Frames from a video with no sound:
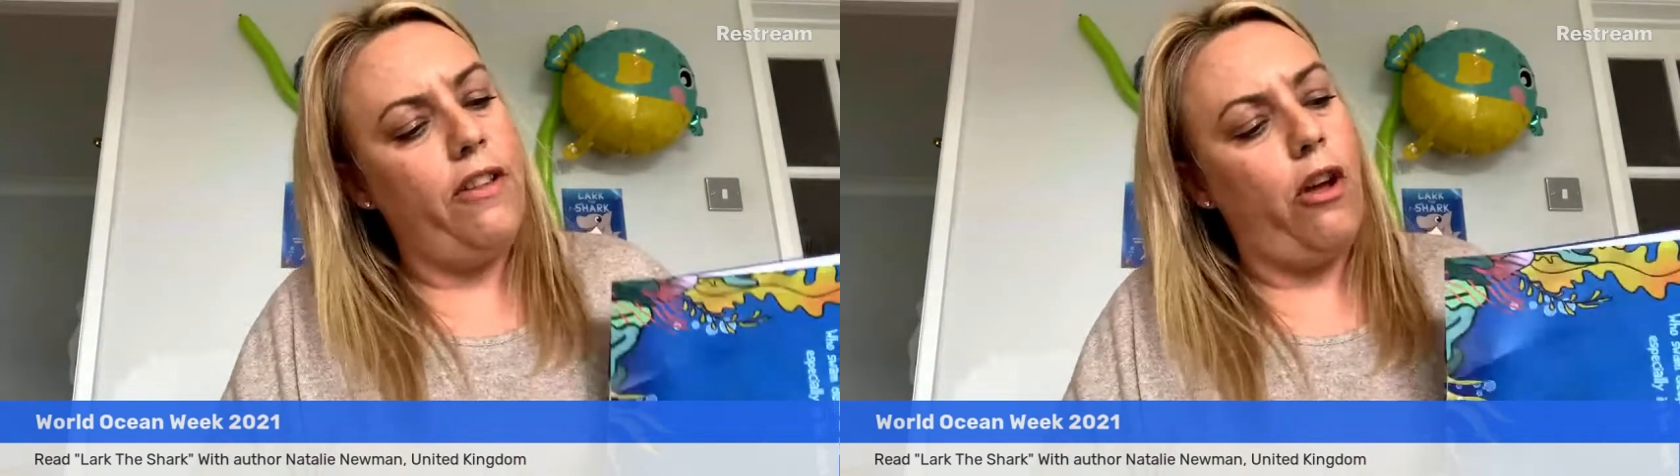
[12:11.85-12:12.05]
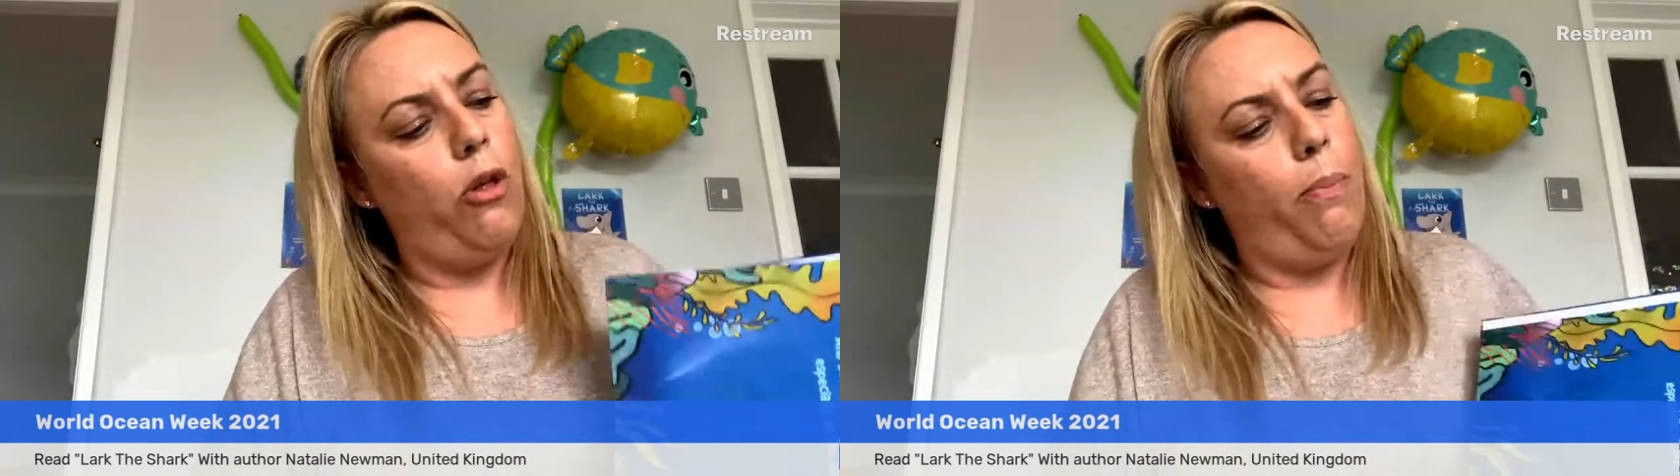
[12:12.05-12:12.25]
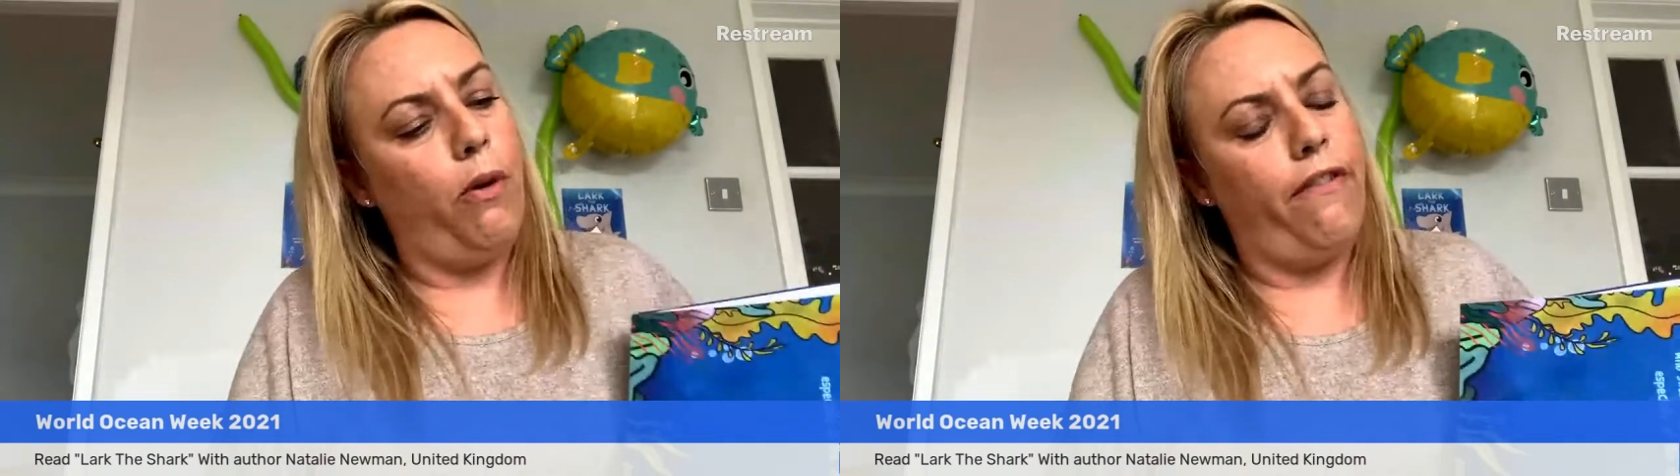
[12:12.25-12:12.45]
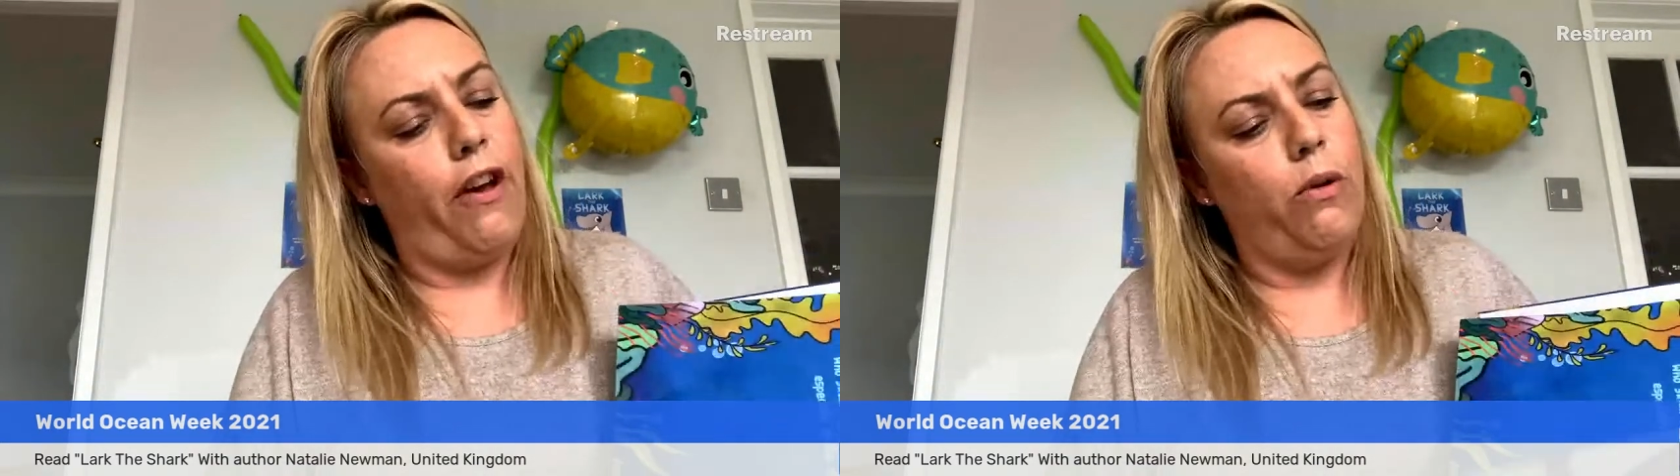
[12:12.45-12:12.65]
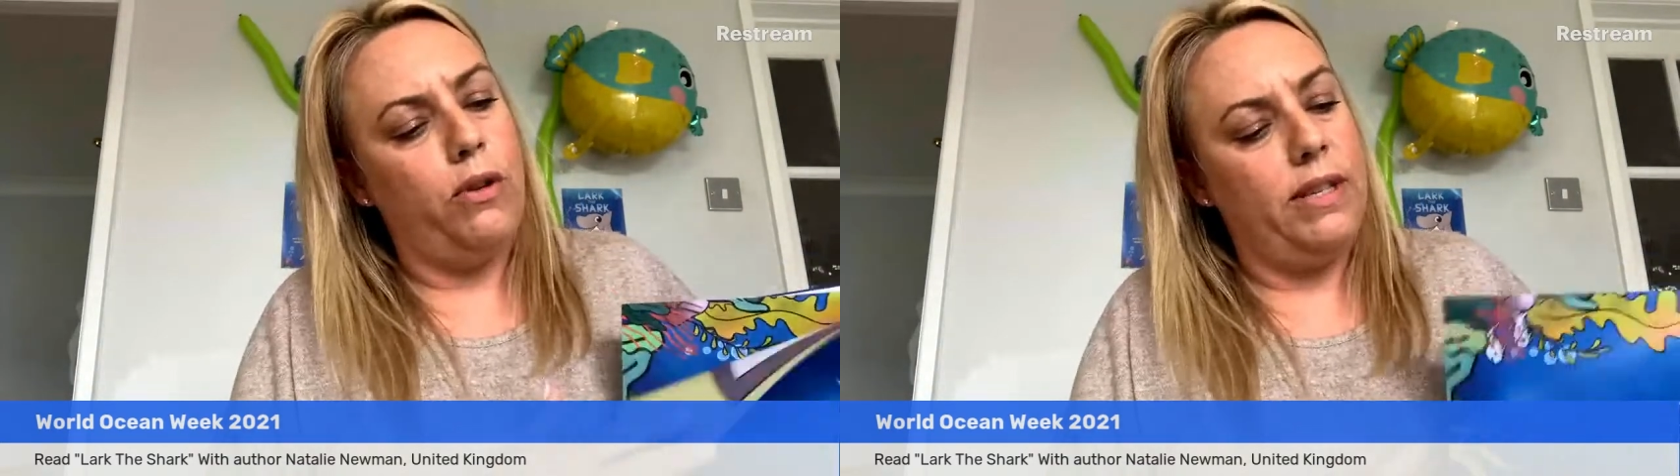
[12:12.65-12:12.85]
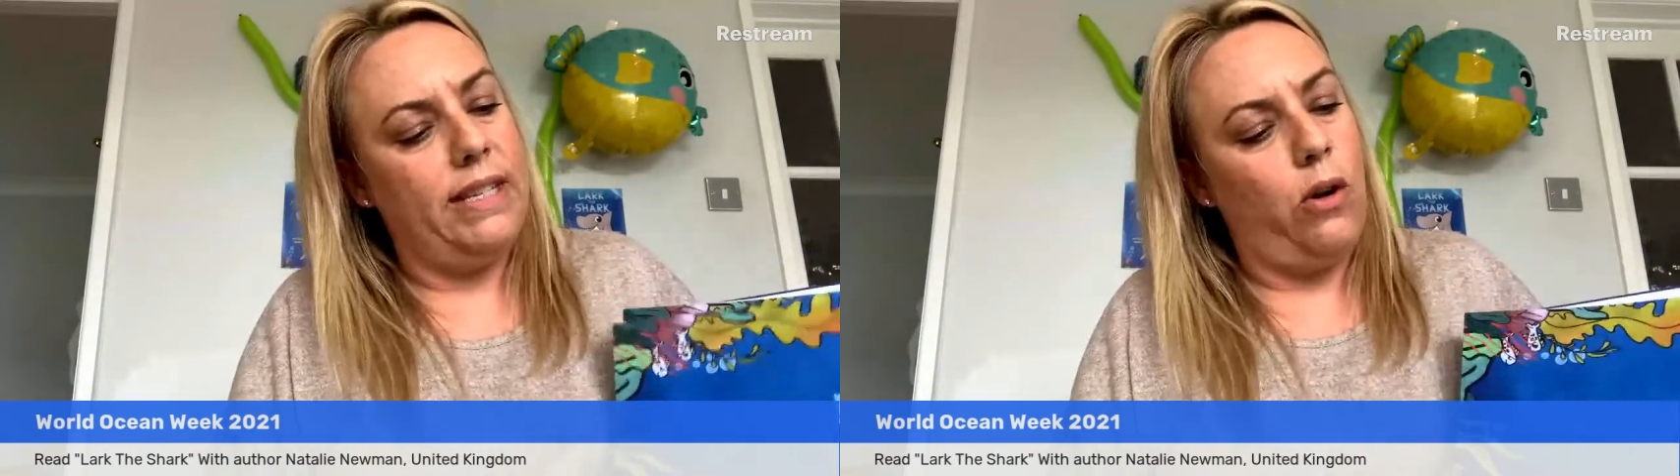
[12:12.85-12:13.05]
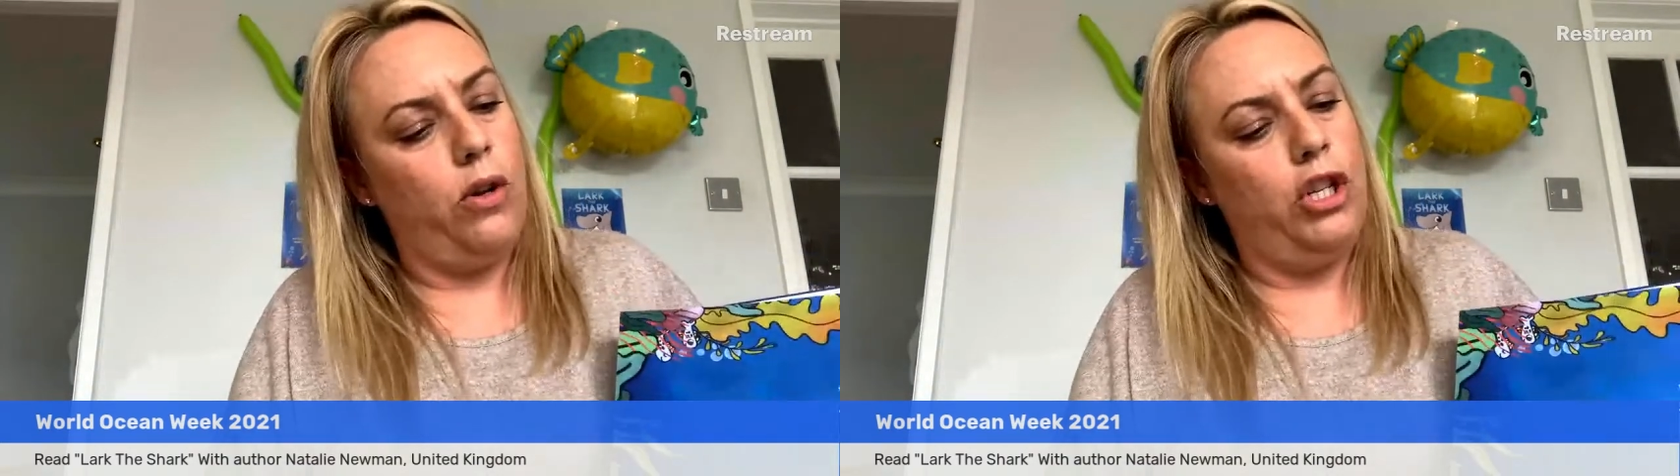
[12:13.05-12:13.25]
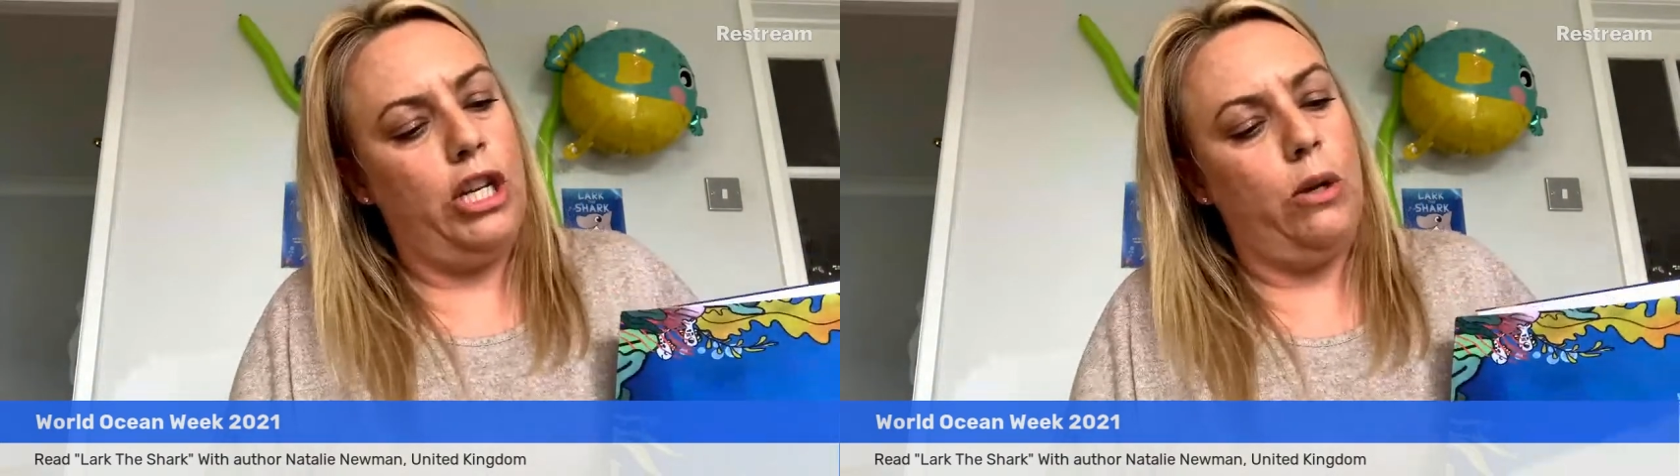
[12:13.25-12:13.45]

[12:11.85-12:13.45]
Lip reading: even though the book focuses on